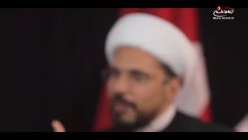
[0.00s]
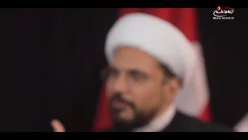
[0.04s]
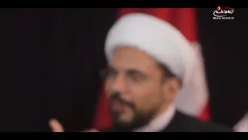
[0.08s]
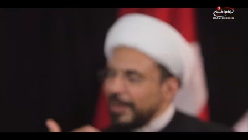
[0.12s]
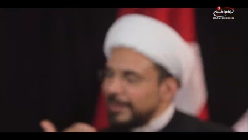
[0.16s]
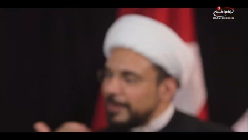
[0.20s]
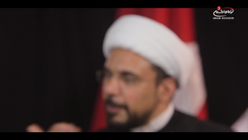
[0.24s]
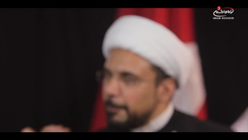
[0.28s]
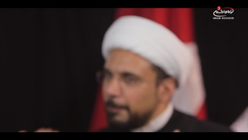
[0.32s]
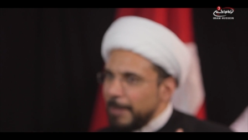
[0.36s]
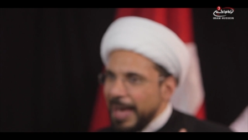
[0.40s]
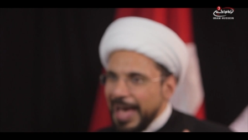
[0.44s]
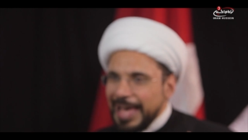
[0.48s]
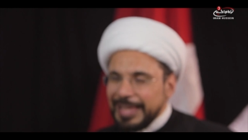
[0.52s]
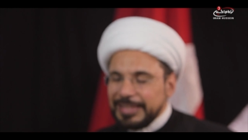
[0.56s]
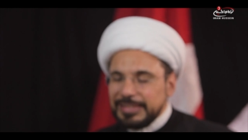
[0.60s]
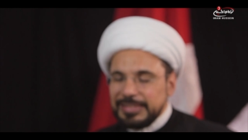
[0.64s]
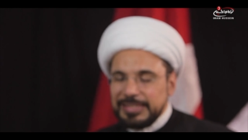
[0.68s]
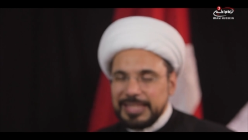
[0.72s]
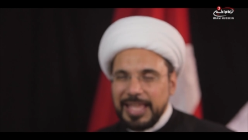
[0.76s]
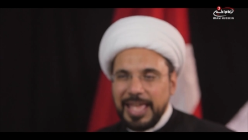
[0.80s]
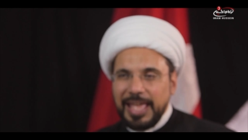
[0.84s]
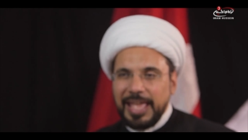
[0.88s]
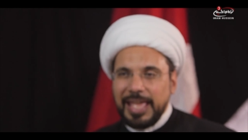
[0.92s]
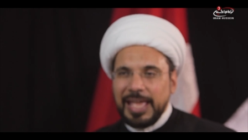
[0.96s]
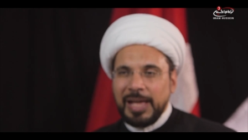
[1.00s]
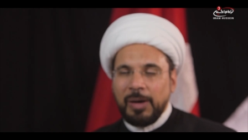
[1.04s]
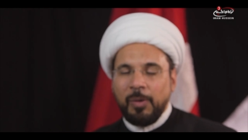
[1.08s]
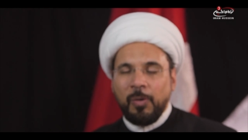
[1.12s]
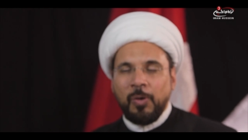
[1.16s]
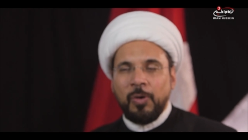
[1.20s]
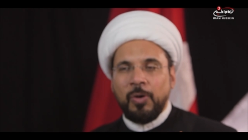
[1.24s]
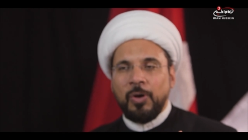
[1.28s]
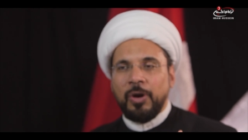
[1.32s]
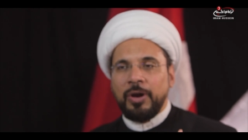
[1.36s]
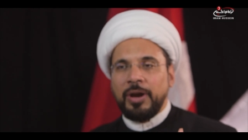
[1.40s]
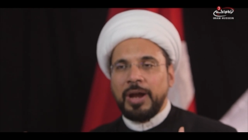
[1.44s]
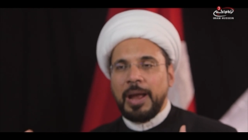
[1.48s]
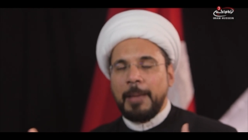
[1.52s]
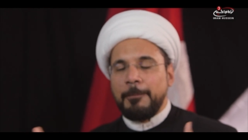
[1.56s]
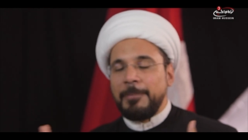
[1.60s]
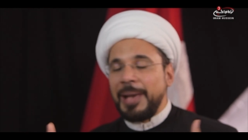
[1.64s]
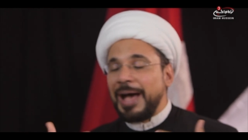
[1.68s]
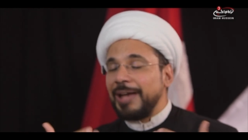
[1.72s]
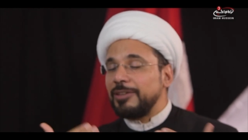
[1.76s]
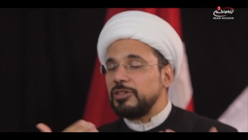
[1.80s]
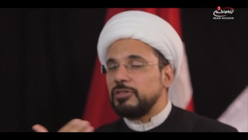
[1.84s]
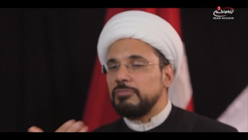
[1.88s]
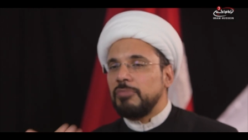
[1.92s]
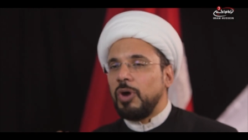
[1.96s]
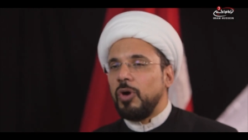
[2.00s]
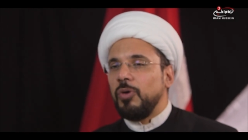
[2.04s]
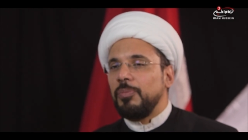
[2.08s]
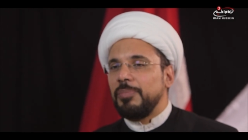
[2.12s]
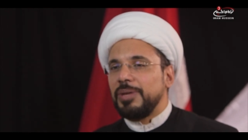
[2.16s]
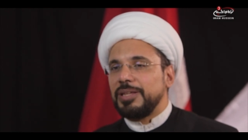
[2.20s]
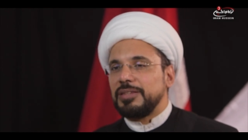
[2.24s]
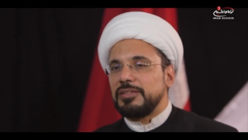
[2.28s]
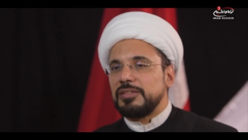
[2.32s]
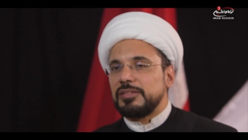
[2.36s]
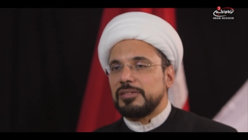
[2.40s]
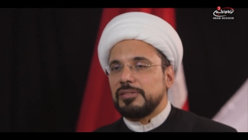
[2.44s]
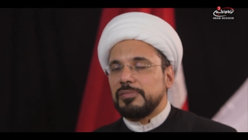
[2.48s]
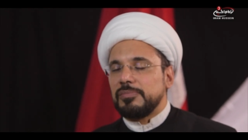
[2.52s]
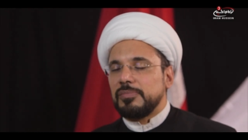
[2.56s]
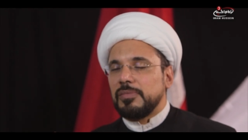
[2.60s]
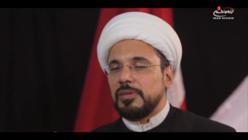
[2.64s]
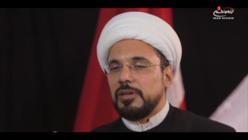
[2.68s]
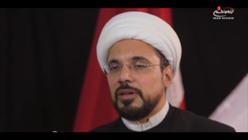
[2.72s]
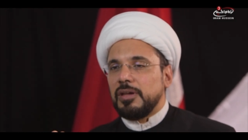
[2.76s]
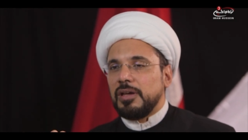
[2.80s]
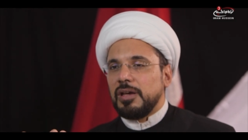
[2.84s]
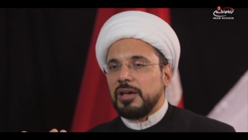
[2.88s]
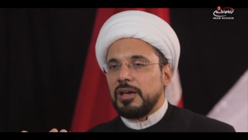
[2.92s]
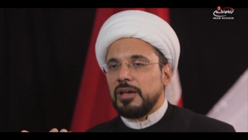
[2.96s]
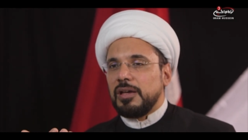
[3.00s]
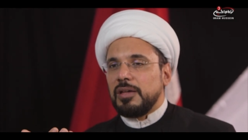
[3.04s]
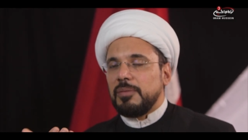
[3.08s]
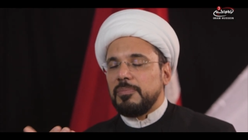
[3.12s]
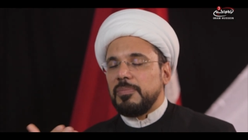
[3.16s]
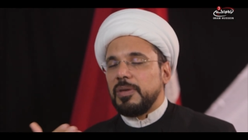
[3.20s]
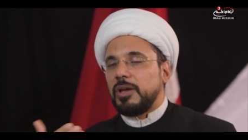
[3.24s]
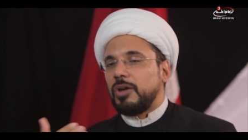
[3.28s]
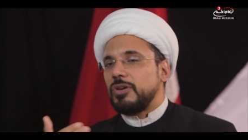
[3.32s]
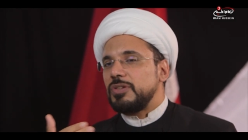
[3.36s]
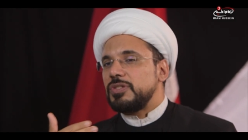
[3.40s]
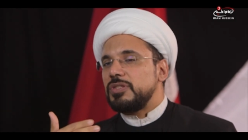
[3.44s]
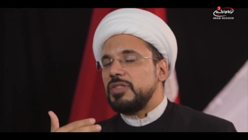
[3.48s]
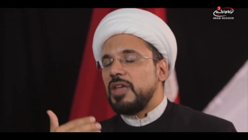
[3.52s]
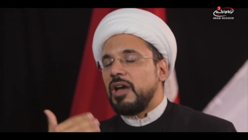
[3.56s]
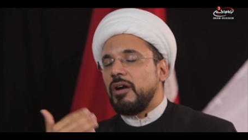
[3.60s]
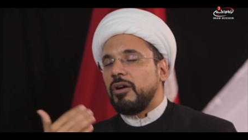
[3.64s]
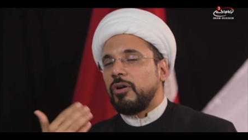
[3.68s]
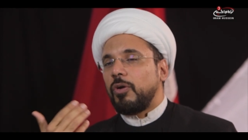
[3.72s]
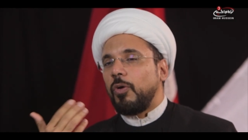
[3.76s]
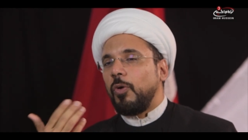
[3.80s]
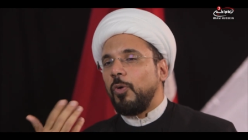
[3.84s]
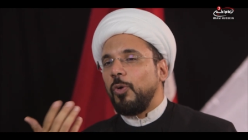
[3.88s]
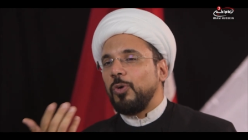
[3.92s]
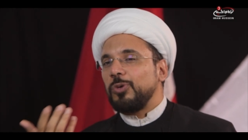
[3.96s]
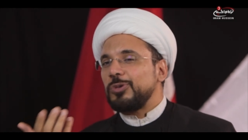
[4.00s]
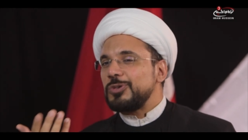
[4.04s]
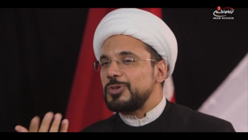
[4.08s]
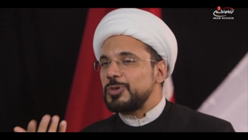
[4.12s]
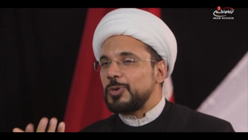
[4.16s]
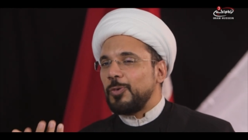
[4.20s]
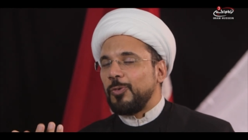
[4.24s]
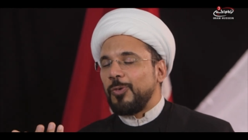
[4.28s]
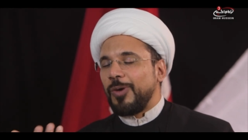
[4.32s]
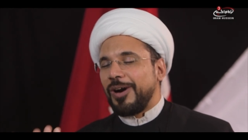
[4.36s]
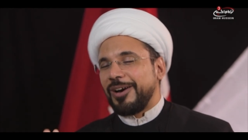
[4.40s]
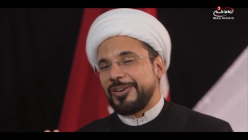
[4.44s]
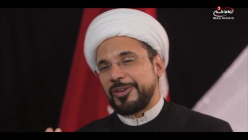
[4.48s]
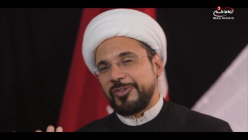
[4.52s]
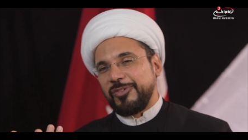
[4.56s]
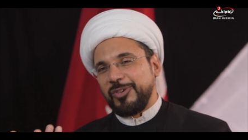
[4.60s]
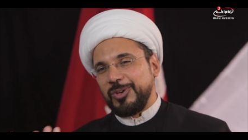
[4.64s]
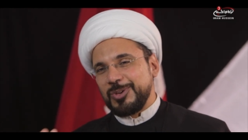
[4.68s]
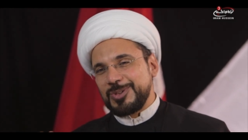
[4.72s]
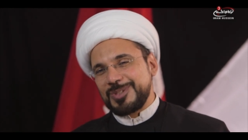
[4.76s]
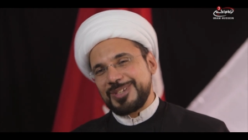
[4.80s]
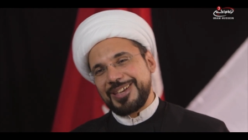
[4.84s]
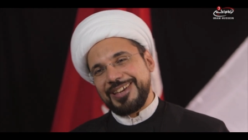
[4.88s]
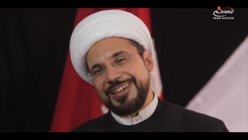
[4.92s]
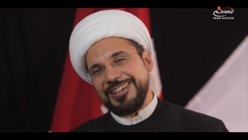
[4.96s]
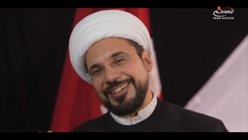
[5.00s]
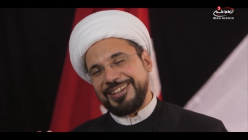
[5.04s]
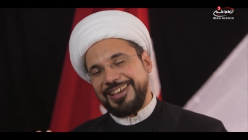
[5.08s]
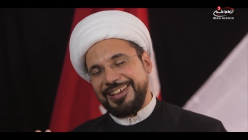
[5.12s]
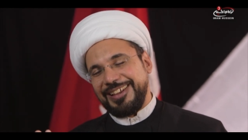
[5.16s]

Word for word: have had a bad day or a bad moment, because they are all zuwar of Hussein